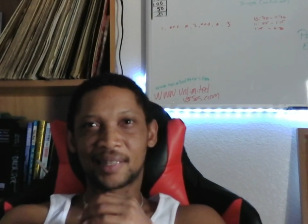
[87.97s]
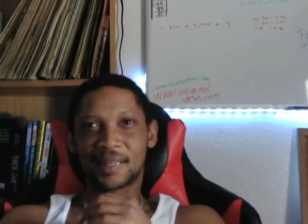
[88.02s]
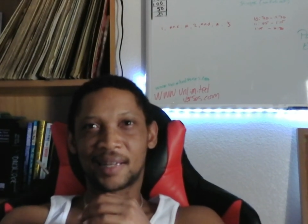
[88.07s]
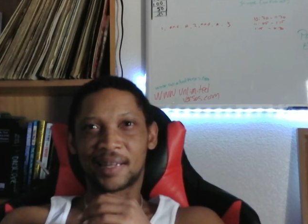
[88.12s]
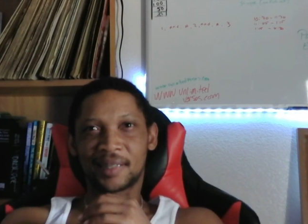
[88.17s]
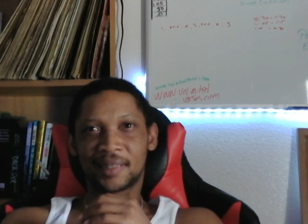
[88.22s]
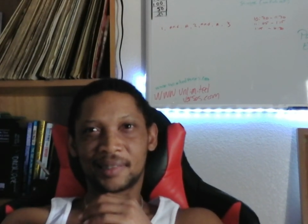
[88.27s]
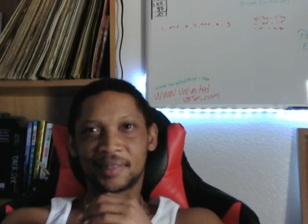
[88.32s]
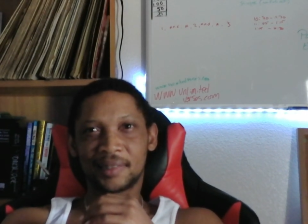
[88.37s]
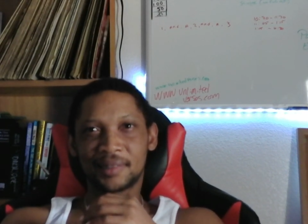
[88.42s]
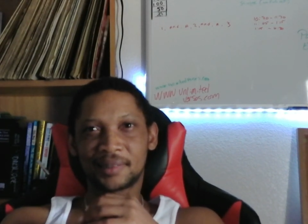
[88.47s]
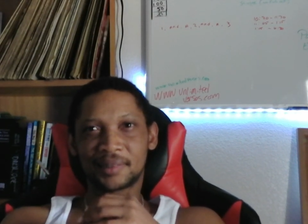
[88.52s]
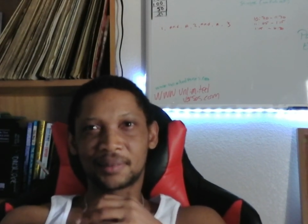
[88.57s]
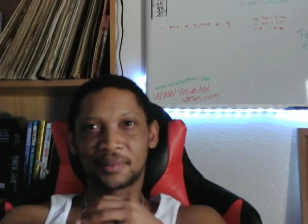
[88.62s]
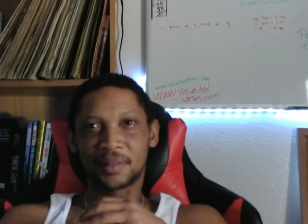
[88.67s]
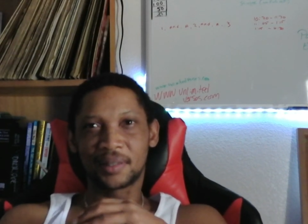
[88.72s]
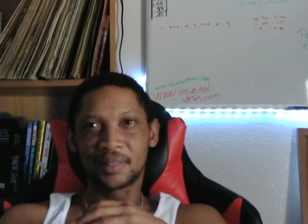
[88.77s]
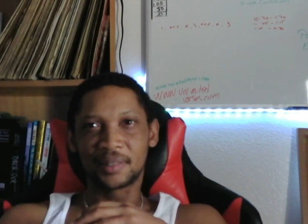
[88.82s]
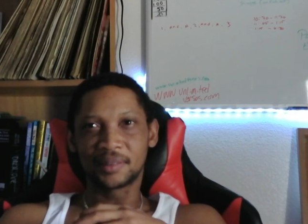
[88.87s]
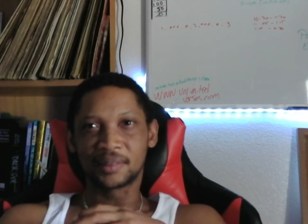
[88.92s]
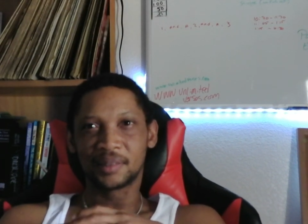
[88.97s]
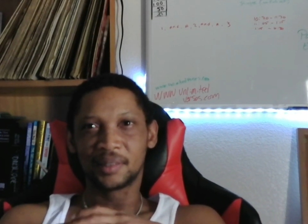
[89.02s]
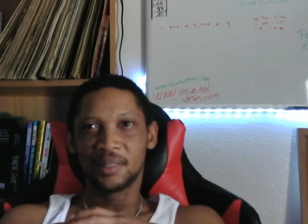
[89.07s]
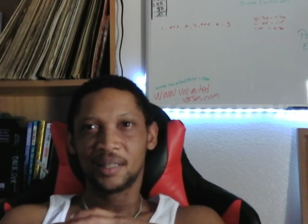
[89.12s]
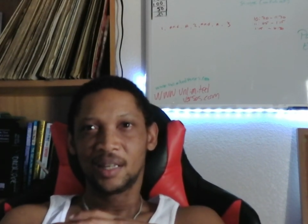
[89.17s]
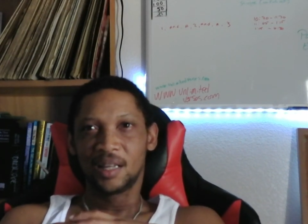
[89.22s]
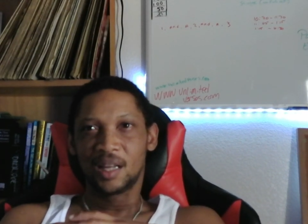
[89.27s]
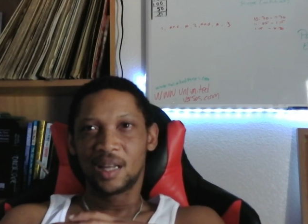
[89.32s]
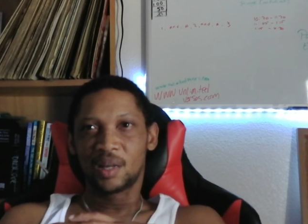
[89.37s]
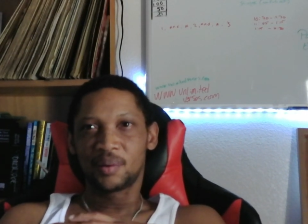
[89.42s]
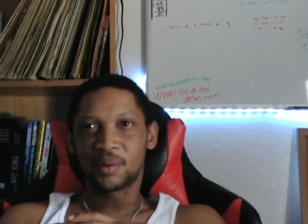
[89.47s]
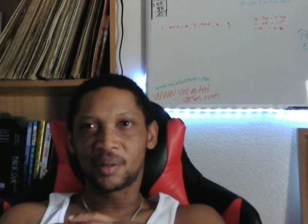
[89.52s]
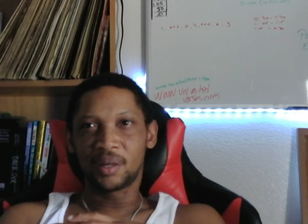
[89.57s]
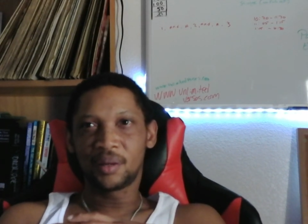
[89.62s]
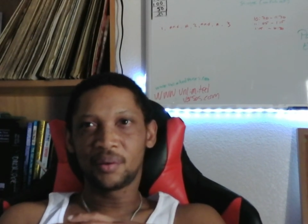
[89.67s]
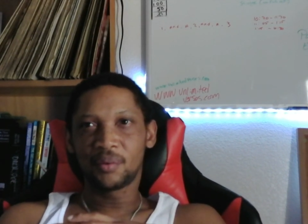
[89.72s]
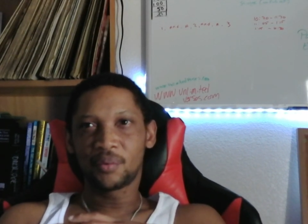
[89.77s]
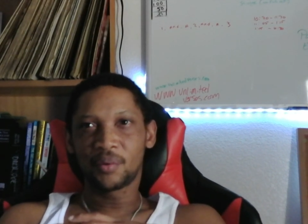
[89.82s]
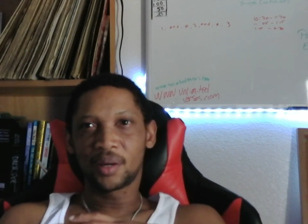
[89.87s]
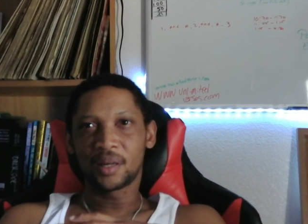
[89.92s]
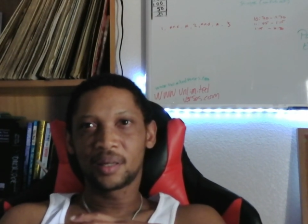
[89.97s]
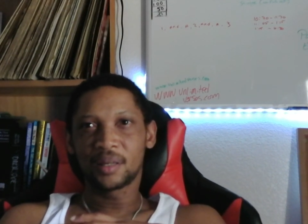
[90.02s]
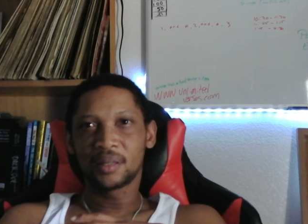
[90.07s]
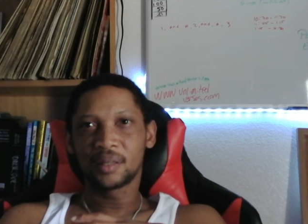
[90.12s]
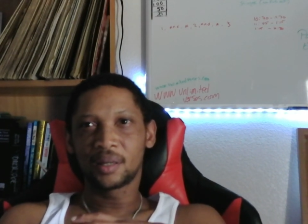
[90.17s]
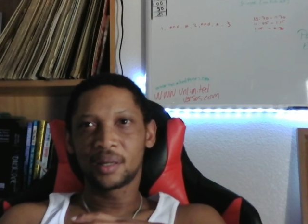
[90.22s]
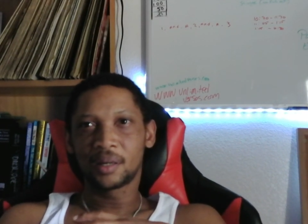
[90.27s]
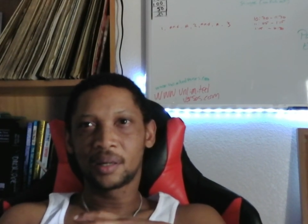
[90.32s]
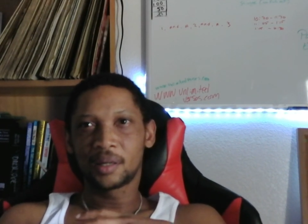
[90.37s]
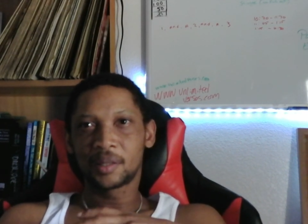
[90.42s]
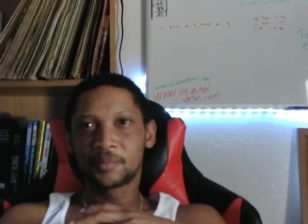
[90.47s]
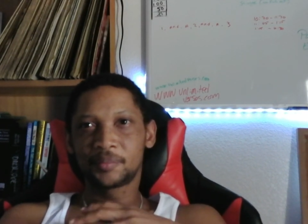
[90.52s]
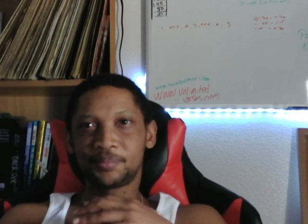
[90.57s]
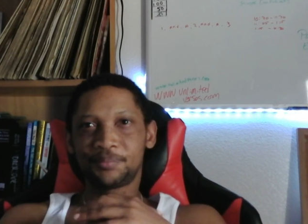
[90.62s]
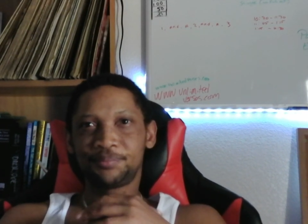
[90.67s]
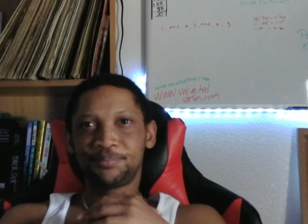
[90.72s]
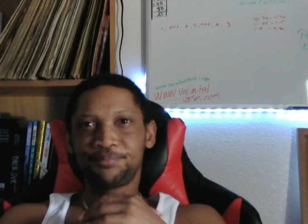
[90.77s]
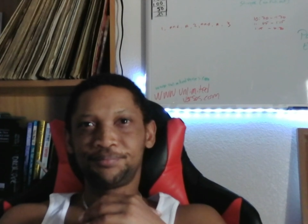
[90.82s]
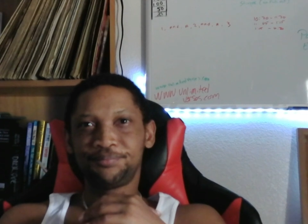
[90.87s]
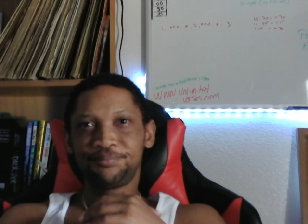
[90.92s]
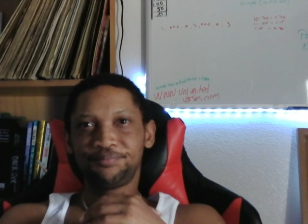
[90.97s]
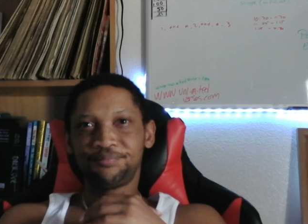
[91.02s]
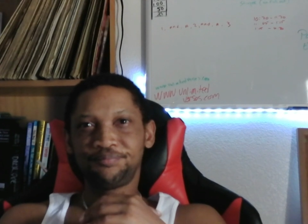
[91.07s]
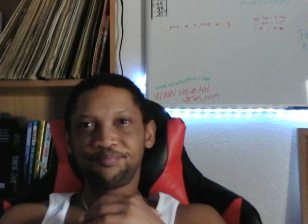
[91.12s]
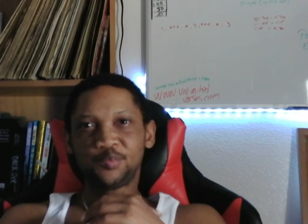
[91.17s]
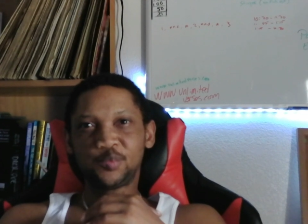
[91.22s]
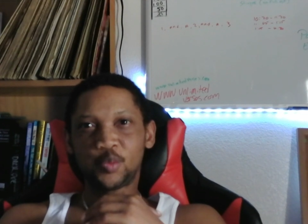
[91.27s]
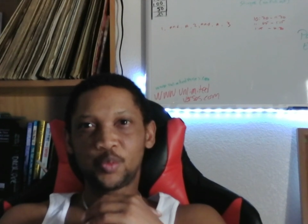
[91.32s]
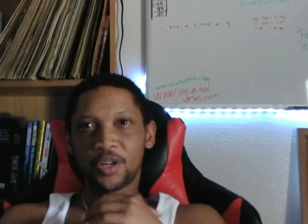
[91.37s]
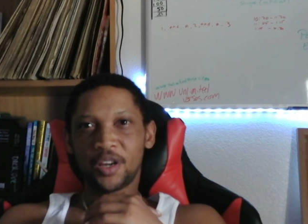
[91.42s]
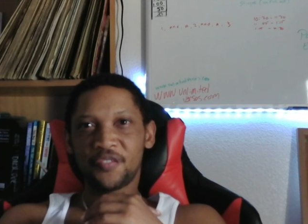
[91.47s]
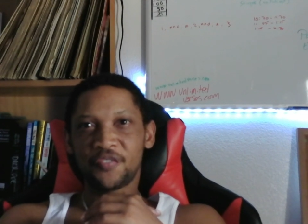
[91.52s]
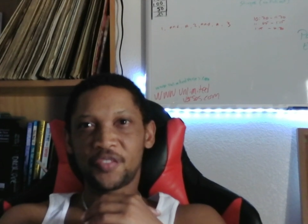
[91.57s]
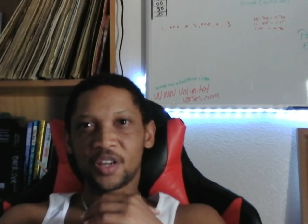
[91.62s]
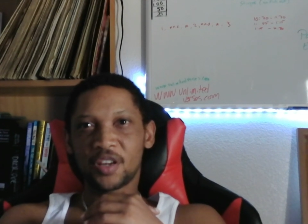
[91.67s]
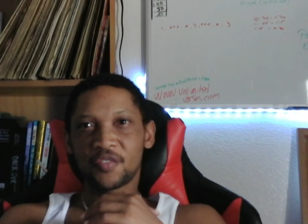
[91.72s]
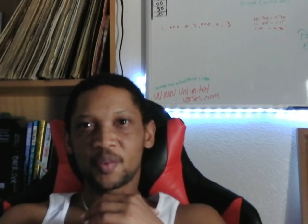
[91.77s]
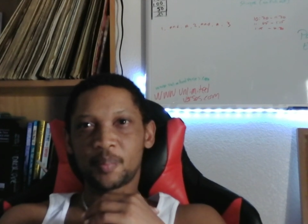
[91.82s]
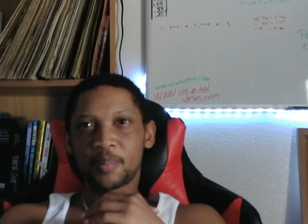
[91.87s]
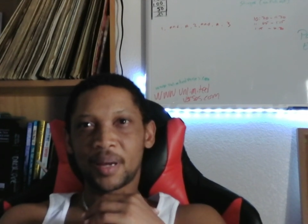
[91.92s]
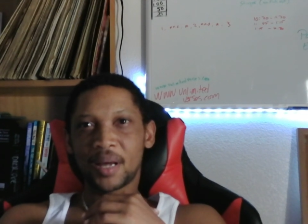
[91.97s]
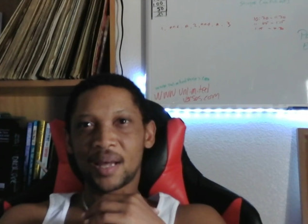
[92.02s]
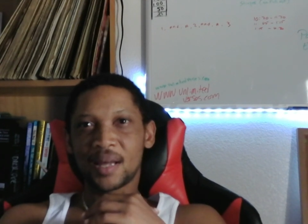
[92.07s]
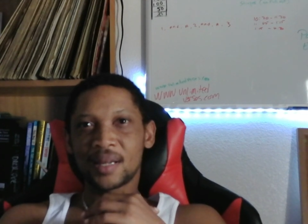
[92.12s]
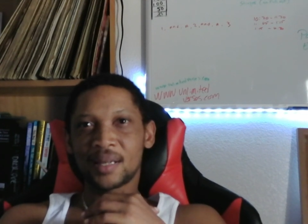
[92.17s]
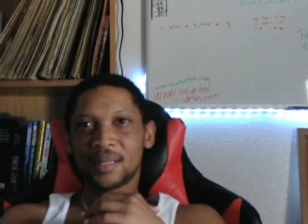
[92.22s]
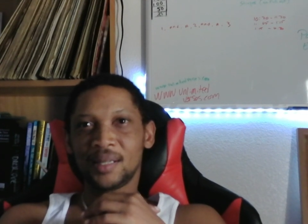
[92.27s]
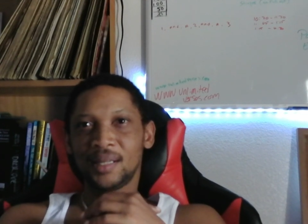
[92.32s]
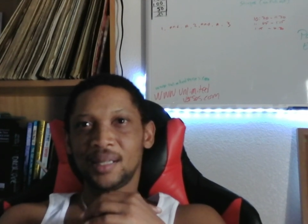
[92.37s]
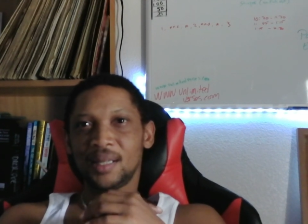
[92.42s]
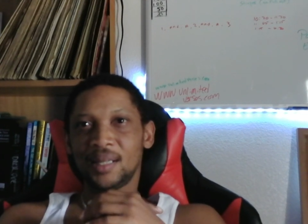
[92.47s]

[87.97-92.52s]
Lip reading: Like, it's crazy. But anyway, Red Velvet Pie